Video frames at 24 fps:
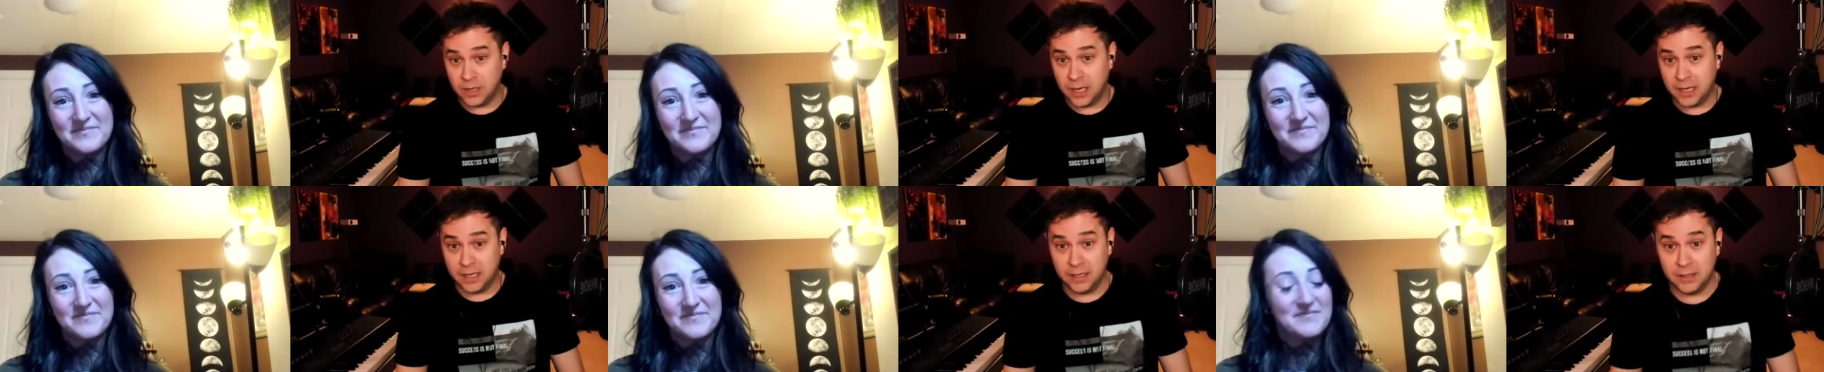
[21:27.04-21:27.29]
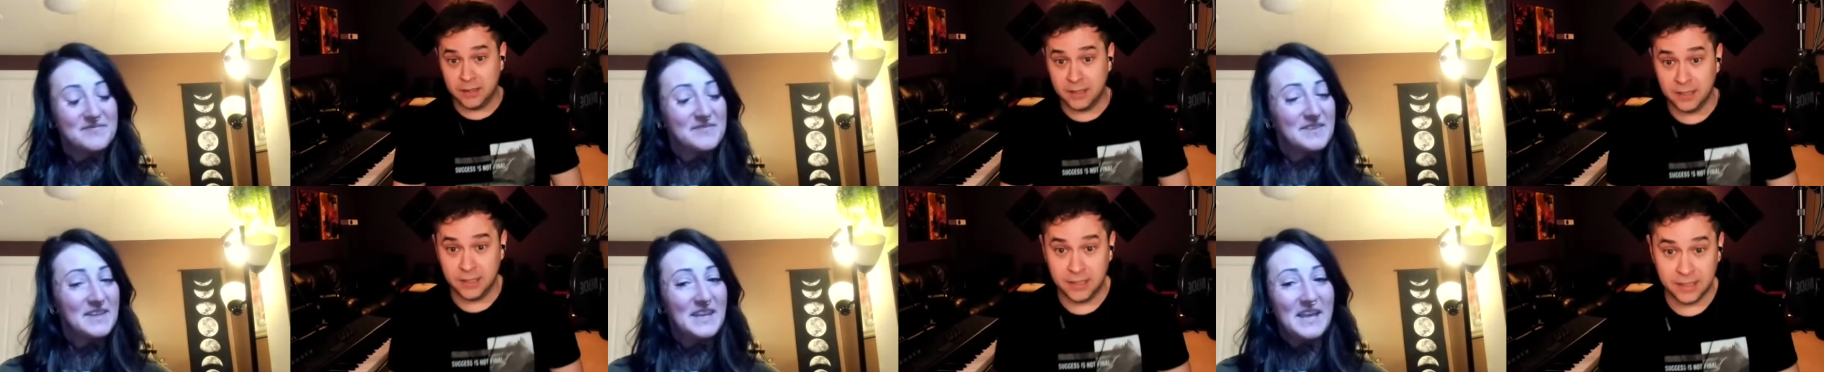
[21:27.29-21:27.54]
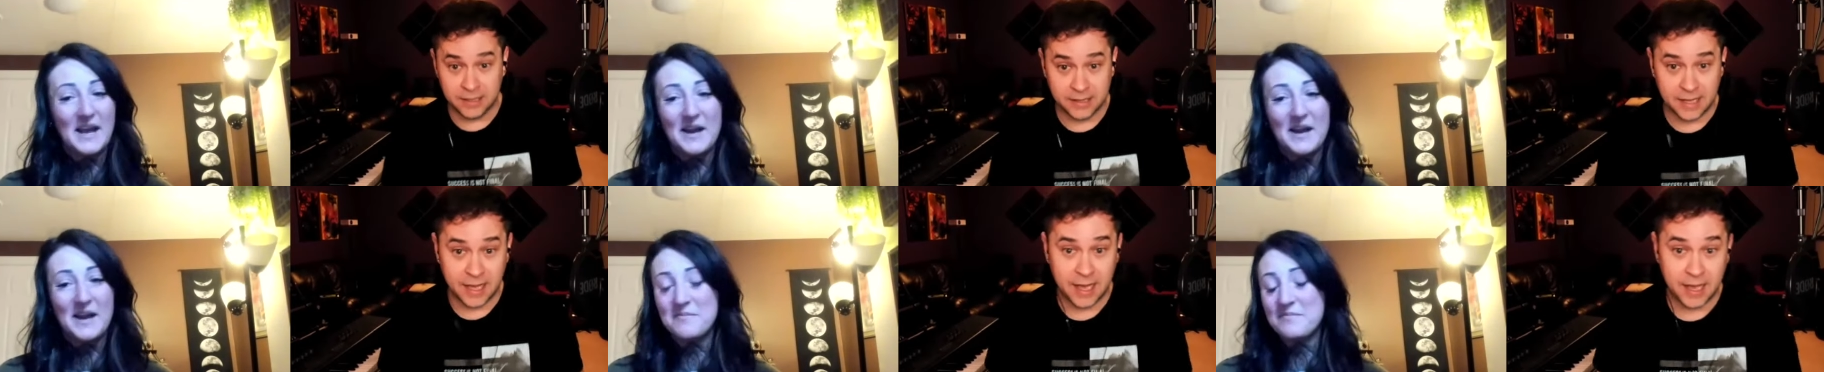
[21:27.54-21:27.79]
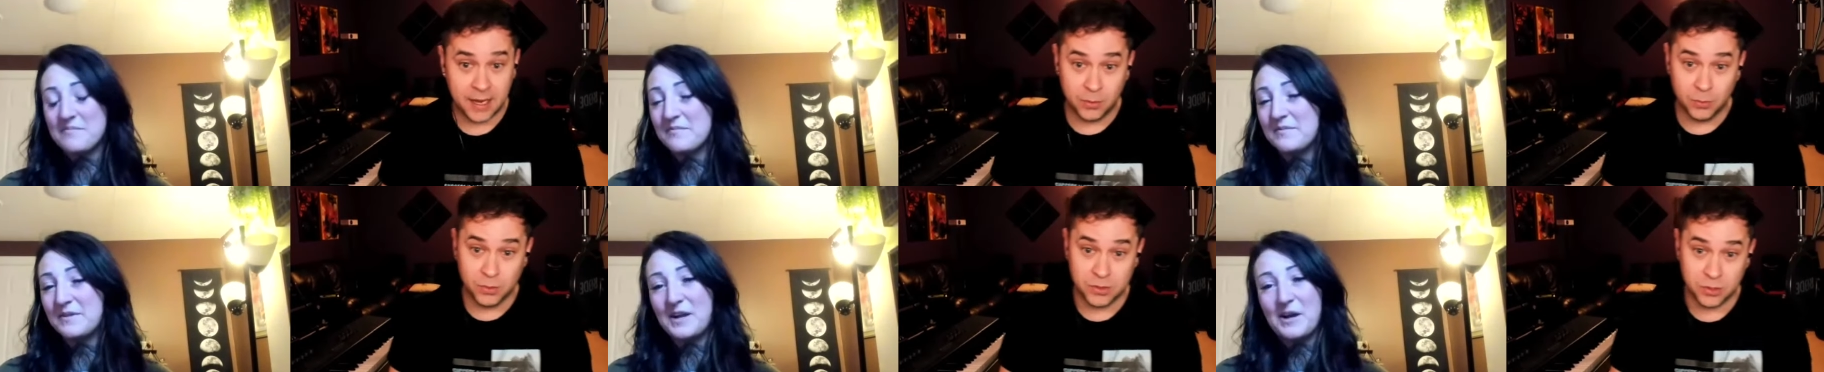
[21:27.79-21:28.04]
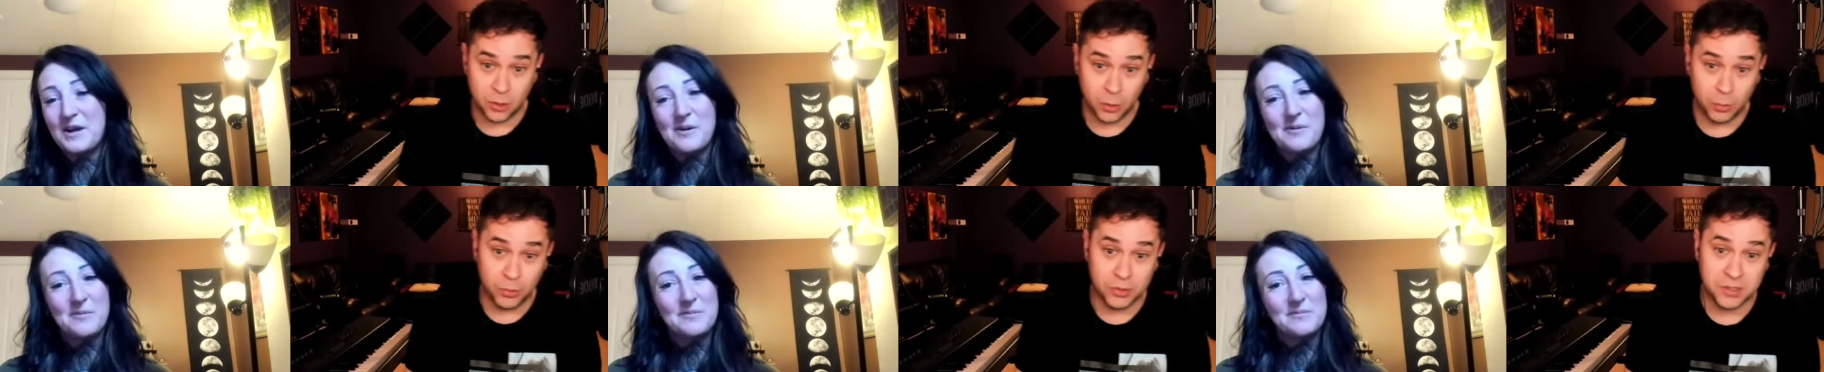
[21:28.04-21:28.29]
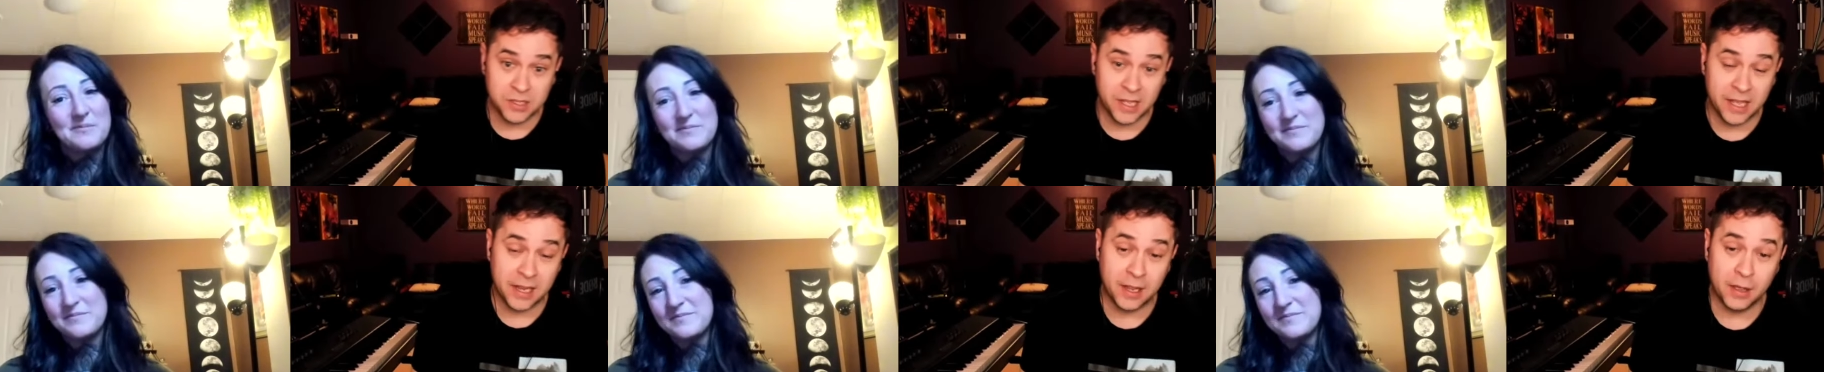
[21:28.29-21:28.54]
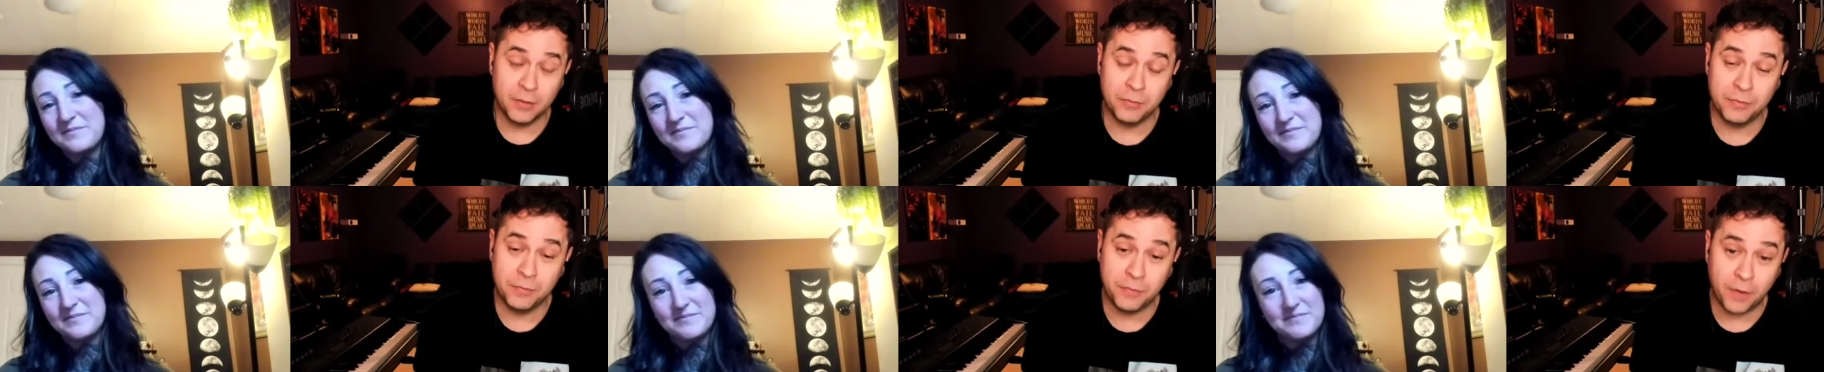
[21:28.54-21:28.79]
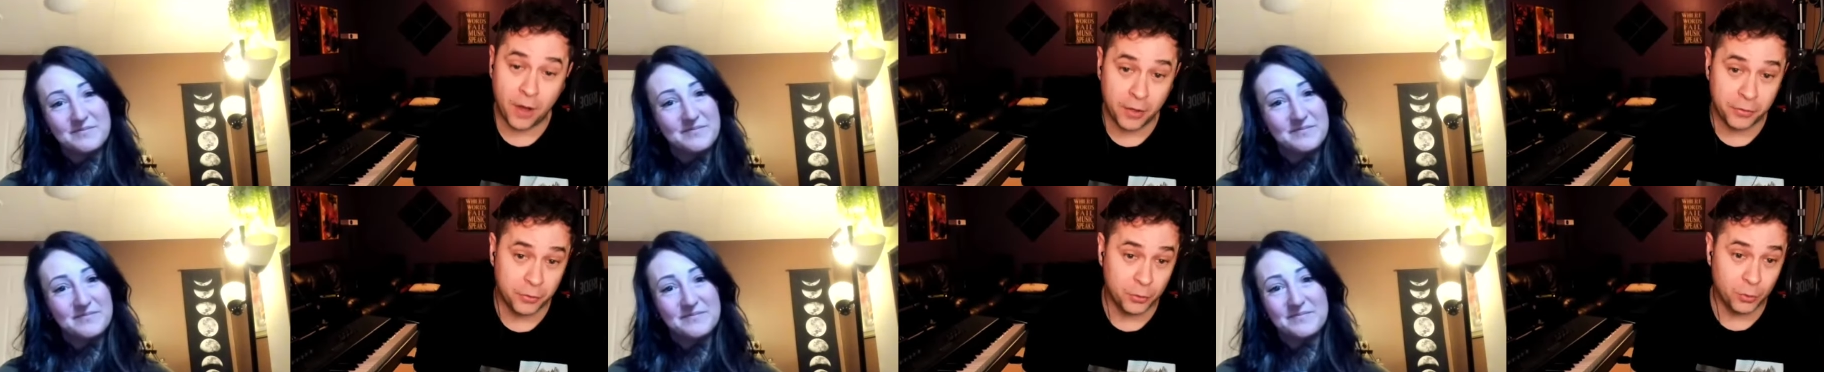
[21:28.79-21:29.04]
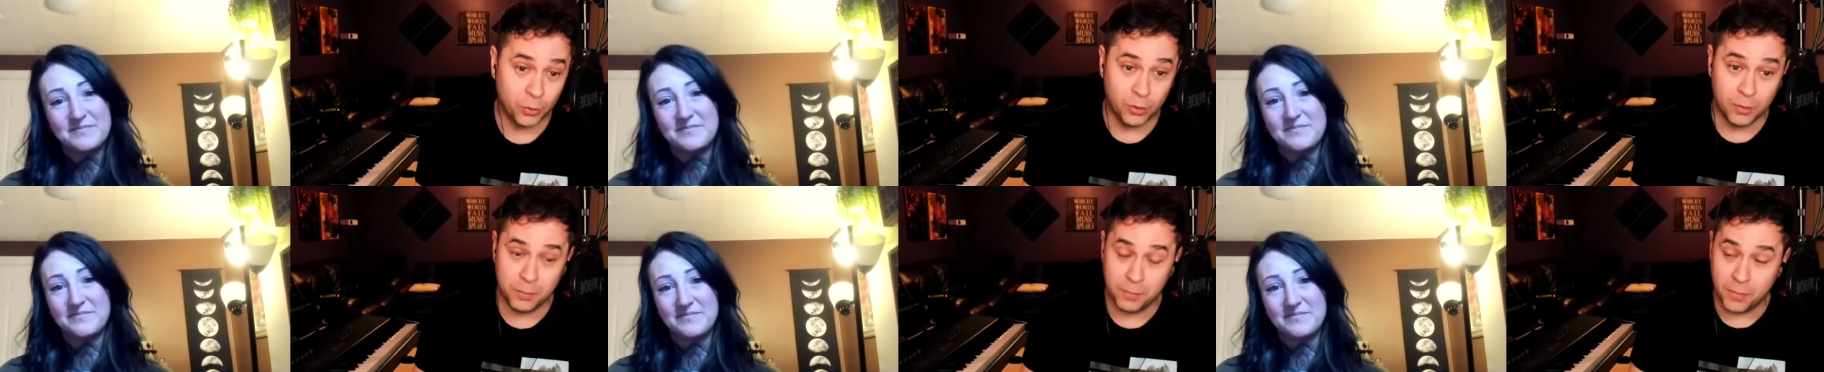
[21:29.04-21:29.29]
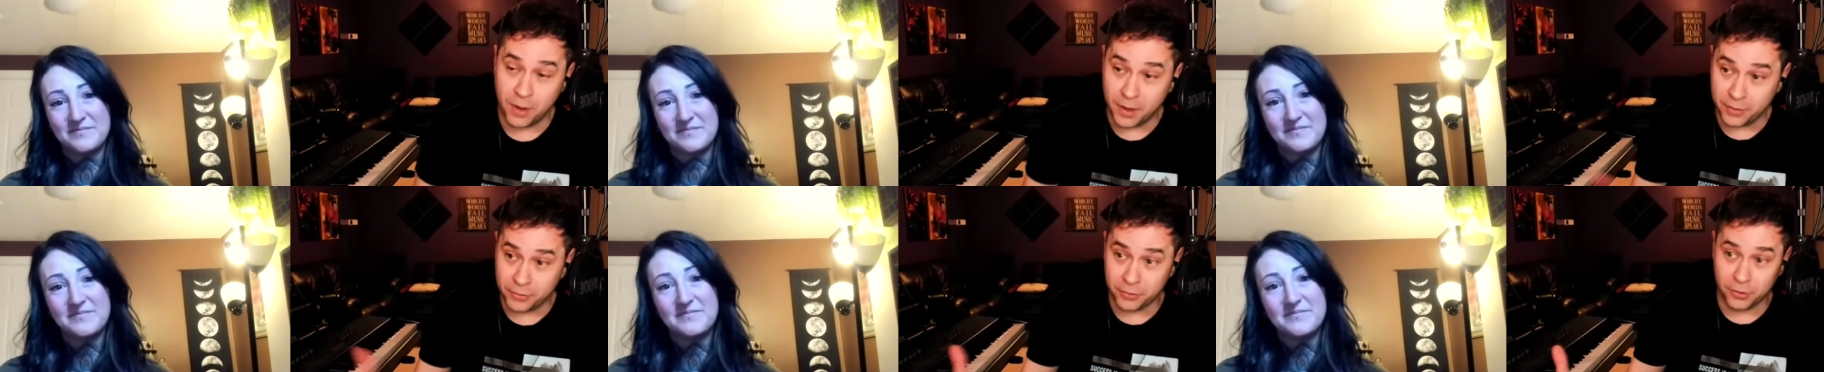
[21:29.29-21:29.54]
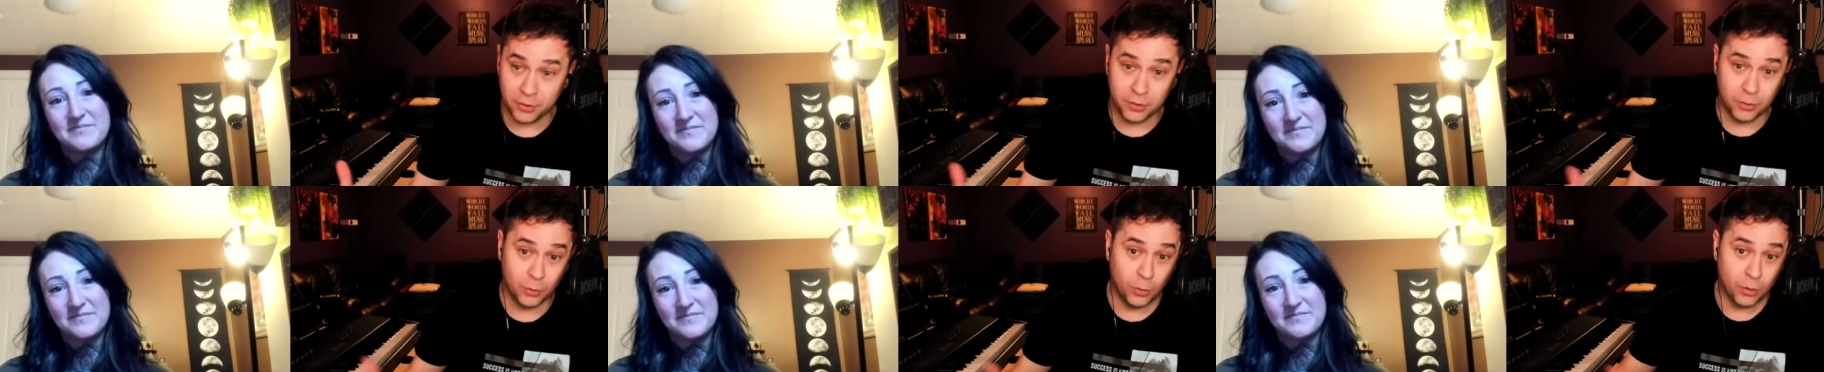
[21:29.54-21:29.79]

Speaker 1: anything like yeah, that. It was no. almost like a father or mother